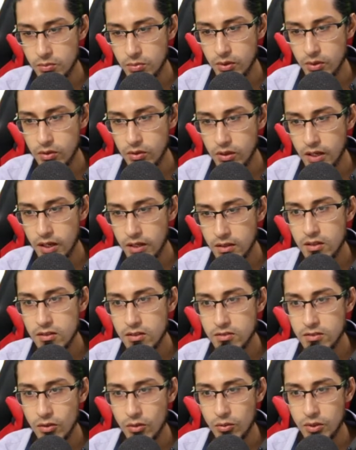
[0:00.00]
Online,
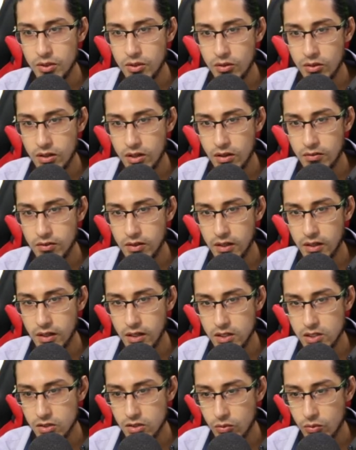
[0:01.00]
so we don't have
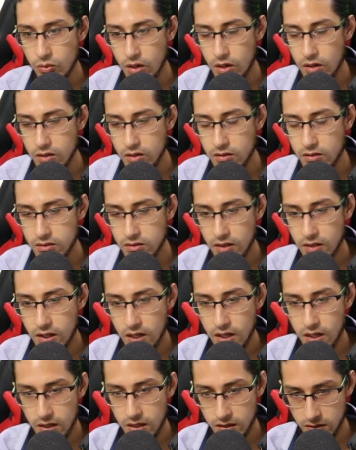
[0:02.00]
delegation warnings.
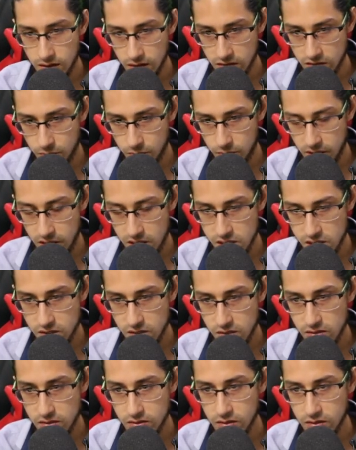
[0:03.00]
The
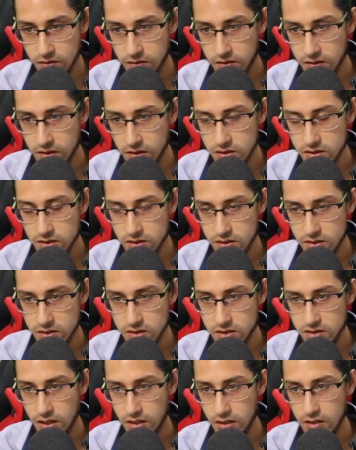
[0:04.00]
expressions, the
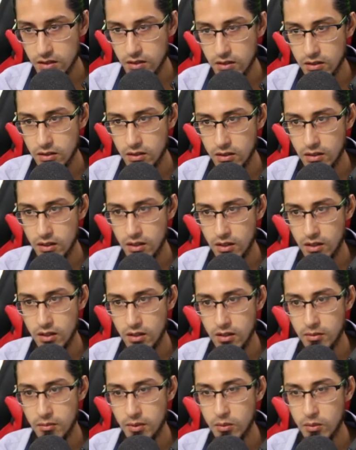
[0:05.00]
filters
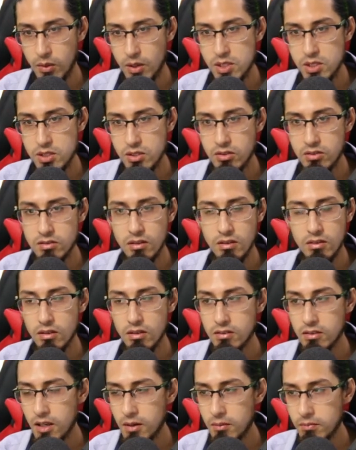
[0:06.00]
and evaluations are the
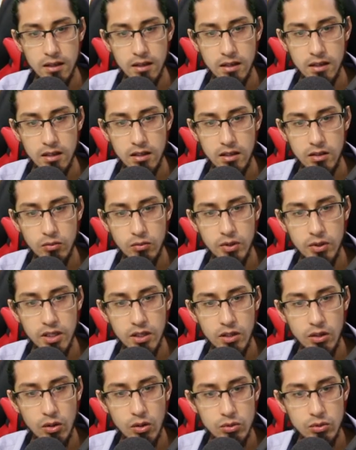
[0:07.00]
same. If we
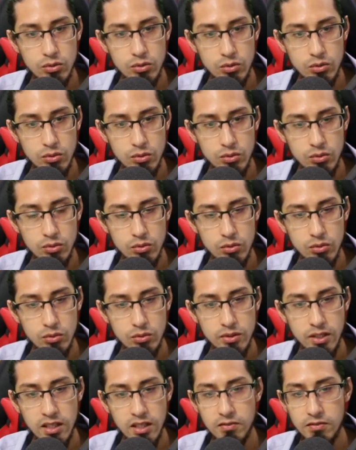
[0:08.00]
go to
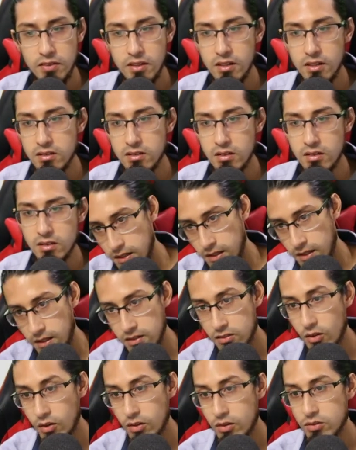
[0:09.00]
date filters,
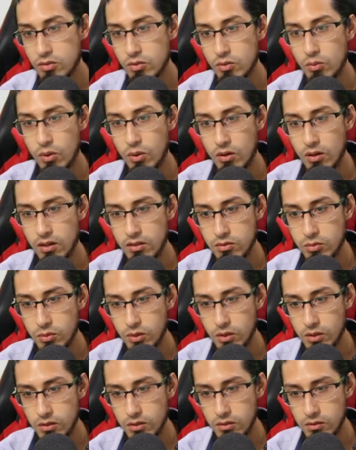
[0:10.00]
it's going to work as
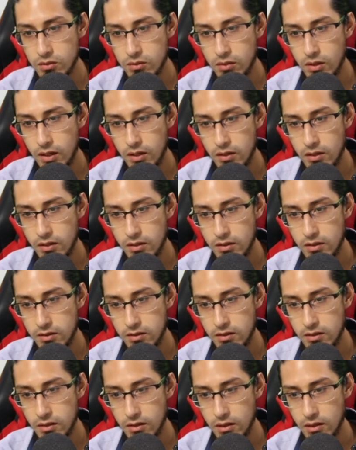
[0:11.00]
well, right?
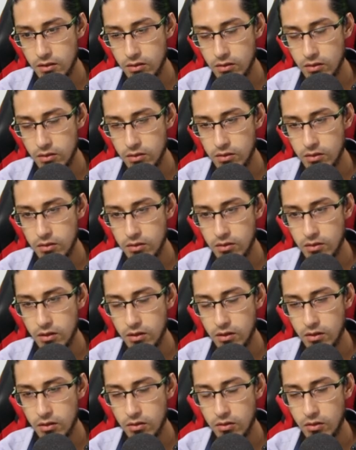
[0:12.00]
That's another
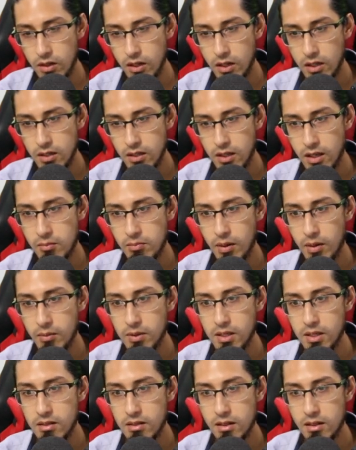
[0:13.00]
great
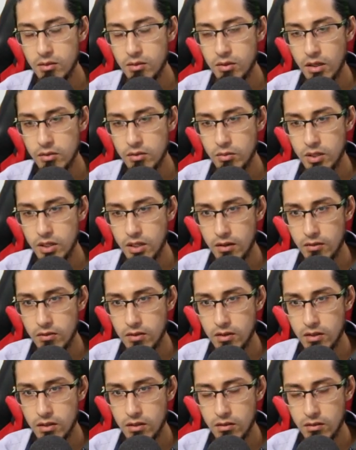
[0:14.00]
capability that we have
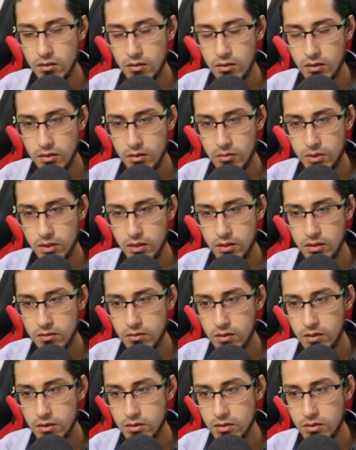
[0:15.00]
here. Let me just
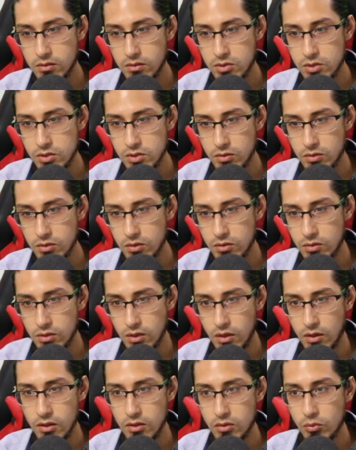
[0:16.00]
filter to show you
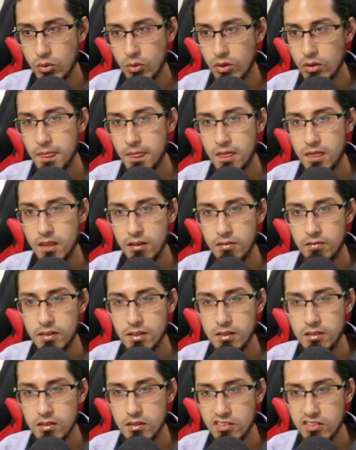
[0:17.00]
how it works. The
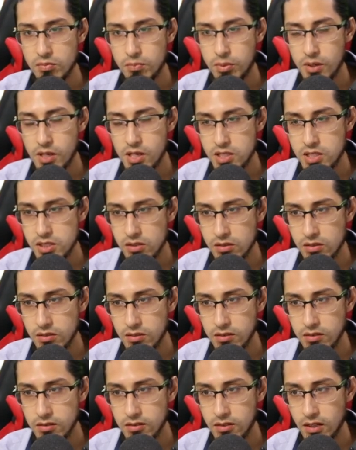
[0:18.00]
filter expression is
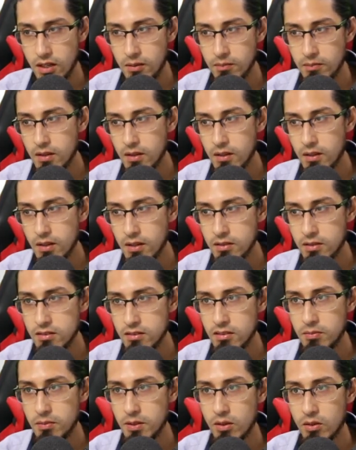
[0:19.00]
the same, and this
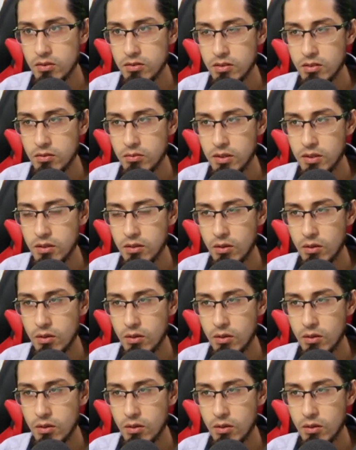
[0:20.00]
is because if we go